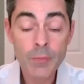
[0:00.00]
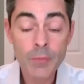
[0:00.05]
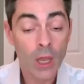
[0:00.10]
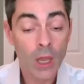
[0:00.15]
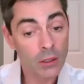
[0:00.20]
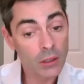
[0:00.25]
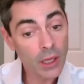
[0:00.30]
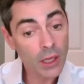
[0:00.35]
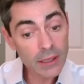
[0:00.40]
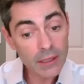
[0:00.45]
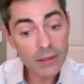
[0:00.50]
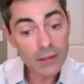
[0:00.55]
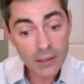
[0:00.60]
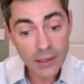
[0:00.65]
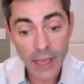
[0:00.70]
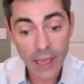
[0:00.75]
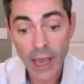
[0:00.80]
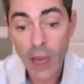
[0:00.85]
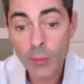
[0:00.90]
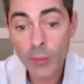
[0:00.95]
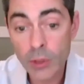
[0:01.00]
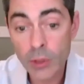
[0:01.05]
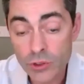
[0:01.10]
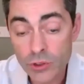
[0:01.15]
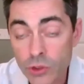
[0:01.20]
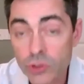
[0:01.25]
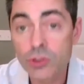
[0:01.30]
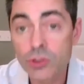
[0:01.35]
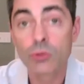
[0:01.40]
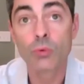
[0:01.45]
And lighting the
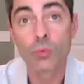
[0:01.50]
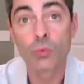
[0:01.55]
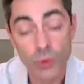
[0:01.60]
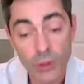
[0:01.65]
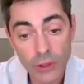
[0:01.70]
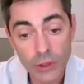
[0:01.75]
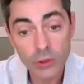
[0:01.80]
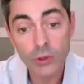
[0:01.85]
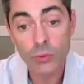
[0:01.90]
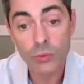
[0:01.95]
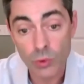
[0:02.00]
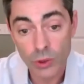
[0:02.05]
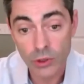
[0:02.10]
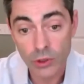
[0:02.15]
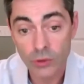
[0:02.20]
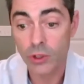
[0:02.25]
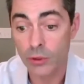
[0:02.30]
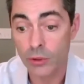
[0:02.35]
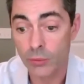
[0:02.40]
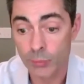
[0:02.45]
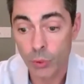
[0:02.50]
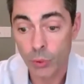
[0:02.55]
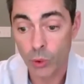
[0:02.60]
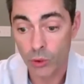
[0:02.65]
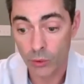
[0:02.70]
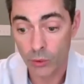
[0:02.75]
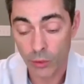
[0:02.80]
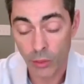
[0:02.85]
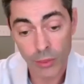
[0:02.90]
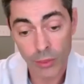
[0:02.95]
cabinets is a really, really
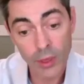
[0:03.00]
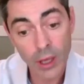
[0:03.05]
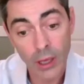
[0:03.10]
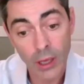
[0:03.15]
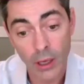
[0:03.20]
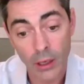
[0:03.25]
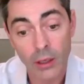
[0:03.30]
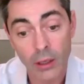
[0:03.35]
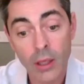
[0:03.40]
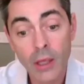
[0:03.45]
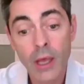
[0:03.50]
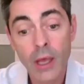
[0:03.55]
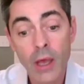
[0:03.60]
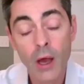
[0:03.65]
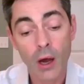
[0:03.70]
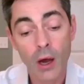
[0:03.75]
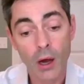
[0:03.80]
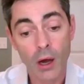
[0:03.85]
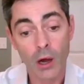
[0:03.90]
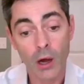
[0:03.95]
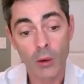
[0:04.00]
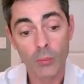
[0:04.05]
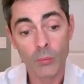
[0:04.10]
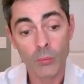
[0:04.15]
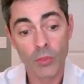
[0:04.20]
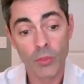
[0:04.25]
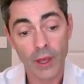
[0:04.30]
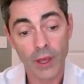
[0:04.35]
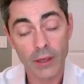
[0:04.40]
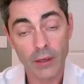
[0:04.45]
important thing
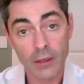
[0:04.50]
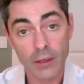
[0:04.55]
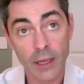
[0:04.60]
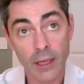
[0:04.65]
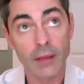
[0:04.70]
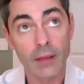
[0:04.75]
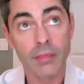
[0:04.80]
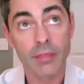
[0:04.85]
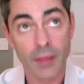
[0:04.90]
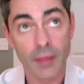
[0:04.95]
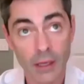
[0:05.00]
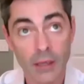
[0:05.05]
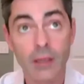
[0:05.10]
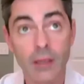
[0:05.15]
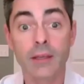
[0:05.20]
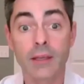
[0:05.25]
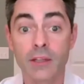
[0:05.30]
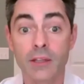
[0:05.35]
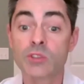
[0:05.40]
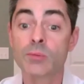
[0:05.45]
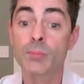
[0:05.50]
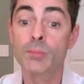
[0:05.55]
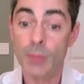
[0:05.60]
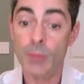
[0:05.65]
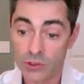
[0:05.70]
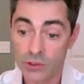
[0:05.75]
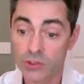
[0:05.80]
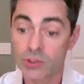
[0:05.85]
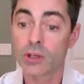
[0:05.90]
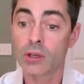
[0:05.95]
that I think gets
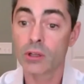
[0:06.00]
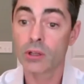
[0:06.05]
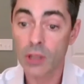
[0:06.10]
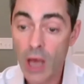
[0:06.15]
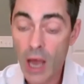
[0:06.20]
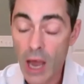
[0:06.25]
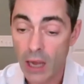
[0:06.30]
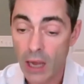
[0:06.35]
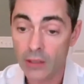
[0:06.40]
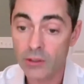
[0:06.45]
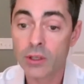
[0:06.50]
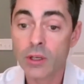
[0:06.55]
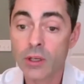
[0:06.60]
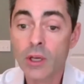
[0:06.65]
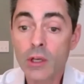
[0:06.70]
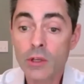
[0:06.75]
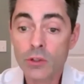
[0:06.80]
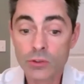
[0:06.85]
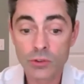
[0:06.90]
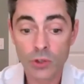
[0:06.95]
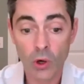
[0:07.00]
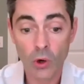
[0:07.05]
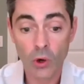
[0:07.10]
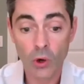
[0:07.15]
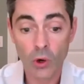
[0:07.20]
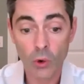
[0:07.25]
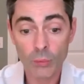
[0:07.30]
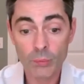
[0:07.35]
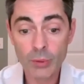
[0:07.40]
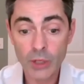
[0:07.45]
missed a lot. So
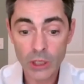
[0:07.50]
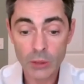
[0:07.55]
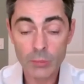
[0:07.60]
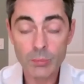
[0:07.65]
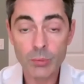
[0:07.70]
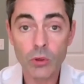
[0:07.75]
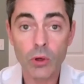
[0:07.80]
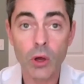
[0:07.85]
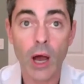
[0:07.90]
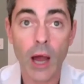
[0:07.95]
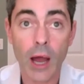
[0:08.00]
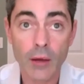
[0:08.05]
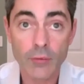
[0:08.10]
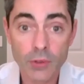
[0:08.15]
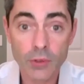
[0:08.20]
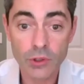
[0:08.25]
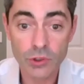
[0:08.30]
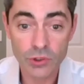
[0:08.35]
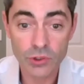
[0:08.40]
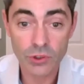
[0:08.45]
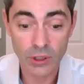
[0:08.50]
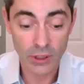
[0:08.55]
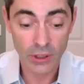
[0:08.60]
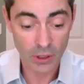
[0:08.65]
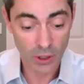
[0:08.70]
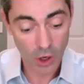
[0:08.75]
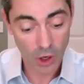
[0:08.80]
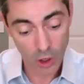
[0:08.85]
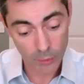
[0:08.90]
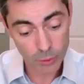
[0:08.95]
people
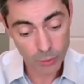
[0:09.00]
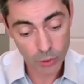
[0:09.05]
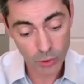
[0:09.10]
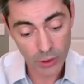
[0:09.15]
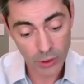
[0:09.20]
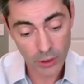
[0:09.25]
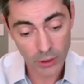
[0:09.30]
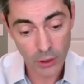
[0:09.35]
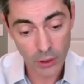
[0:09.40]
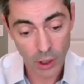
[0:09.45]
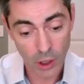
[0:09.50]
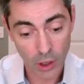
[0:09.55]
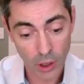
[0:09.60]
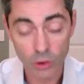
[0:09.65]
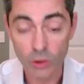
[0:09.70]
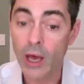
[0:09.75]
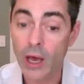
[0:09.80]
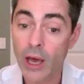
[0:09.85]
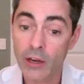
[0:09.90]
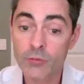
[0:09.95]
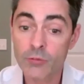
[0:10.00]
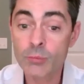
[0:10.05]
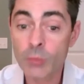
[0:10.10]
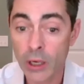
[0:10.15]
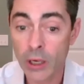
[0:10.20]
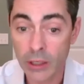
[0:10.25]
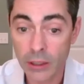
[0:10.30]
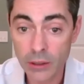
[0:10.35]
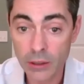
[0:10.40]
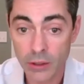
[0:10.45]
obviously are putting a lot of
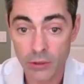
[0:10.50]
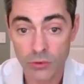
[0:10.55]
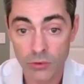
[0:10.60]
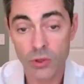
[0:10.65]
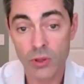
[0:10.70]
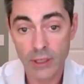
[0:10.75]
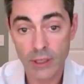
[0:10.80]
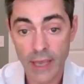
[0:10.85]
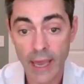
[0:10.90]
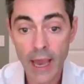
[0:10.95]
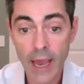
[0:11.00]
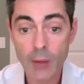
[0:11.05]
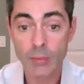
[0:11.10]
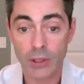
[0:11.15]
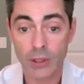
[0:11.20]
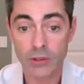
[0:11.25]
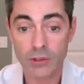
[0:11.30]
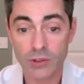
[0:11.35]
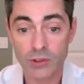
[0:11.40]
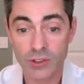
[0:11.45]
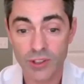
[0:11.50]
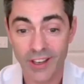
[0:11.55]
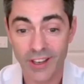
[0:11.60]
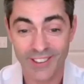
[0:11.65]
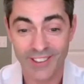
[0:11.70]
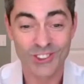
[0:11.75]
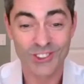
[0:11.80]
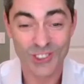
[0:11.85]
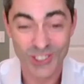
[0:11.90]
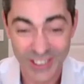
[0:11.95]
money into the cabinets and
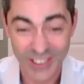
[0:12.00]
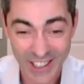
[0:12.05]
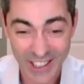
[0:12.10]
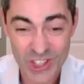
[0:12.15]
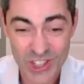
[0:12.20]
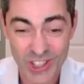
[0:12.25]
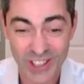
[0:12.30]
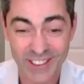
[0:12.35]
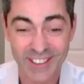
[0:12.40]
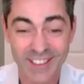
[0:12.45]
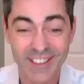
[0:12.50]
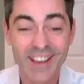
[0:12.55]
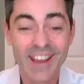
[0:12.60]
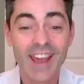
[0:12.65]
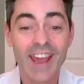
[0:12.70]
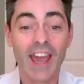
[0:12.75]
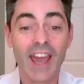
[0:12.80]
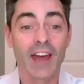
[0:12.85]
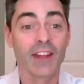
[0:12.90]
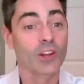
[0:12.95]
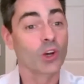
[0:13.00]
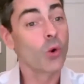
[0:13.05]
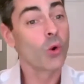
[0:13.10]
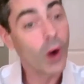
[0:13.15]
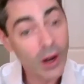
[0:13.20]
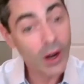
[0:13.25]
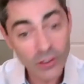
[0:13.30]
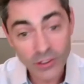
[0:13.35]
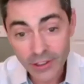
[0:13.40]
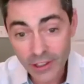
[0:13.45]
the selection and the
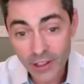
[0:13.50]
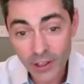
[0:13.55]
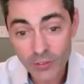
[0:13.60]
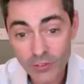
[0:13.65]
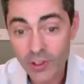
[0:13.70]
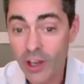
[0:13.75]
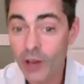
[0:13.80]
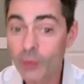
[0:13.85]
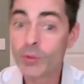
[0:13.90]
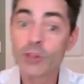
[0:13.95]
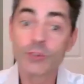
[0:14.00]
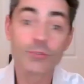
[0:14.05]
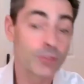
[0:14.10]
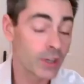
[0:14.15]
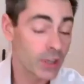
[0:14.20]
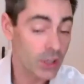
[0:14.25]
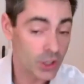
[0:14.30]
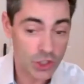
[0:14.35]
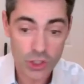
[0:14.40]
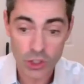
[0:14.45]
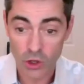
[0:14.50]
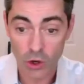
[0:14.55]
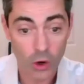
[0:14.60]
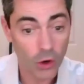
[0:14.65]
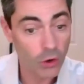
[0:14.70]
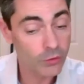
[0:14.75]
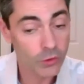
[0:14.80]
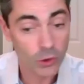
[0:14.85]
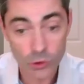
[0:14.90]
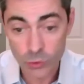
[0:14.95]
quality of them and the finish and
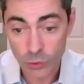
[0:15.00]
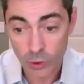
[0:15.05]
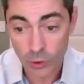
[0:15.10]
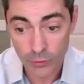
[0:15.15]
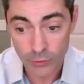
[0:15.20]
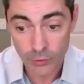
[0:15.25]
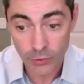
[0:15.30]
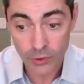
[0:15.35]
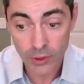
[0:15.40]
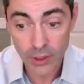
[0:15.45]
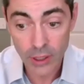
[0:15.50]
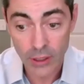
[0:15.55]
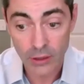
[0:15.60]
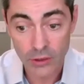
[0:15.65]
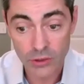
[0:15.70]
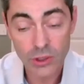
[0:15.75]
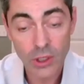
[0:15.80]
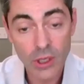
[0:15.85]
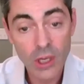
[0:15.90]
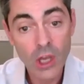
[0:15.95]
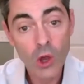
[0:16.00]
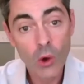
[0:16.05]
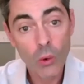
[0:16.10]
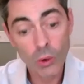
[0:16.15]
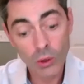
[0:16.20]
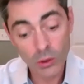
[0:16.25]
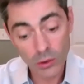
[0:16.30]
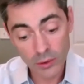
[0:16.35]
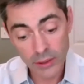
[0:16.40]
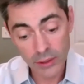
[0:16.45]
all of those wonderful things.
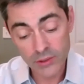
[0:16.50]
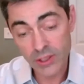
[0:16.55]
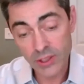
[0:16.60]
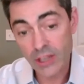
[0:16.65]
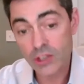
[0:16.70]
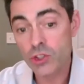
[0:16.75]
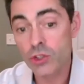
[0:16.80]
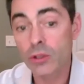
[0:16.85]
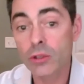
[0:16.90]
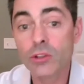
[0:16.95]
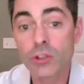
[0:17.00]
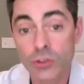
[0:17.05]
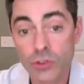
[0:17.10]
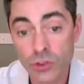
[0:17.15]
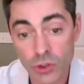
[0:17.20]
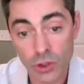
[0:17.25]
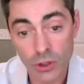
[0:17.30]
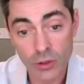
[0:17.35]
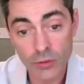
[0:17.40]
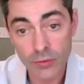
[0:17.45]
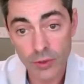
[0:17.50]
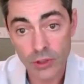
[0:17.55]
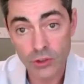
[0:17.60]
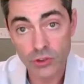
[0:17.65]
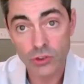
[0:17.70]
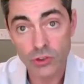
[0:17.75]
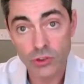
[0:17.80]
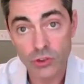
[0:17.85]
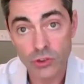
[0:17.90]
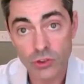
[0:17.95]
Well, it's actually a
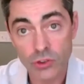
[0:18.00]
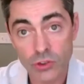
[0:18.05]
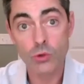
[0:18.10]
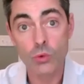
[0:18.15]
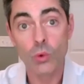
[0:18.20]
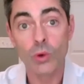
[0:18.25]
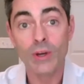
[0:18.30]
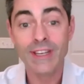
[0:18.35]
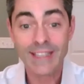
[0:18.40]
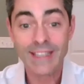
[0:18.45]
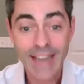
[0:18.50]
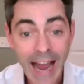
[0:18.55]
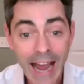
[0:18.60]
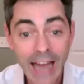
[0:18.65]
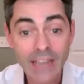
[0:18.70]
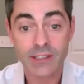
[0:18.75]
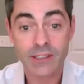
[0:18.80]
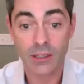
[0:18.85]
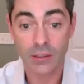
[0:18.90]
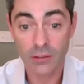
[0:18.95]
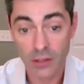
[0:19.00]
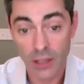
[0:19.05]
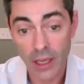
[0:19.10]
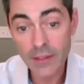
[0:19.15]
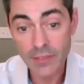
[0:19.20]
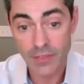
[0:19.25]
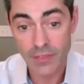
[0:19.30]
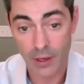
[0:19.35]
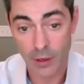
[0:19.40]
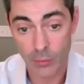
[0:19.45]
disservice to not
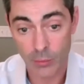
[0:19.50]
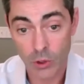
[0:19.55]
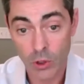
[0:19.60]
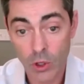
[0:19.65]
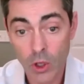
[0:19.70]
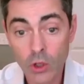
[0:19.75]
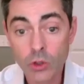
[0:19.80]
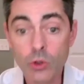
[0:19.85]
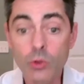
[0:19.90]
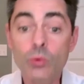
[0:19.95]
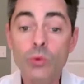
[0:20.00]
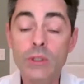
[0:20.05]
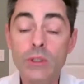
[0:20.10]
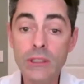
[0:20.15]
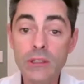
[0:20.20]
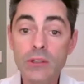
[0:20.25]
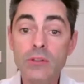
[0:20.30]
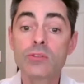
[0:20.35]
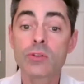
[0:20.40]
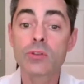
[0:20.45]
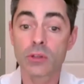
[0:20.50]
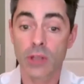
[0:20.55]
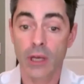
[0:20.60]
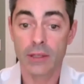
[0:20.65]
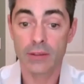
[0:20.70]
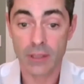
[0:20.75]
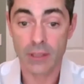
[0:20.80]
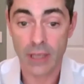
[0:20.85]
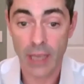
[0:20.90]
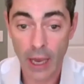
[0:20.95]
light them. You need to light
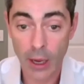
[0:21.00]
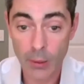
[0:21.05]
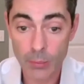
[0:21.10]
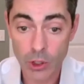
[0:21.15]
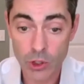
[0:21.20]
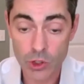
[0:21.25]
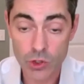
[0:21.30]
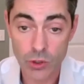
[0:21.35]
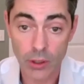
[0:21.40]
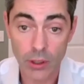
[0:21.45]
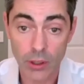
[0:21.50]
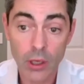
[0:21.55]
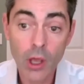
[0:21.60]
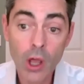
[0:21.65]
the cabinetry.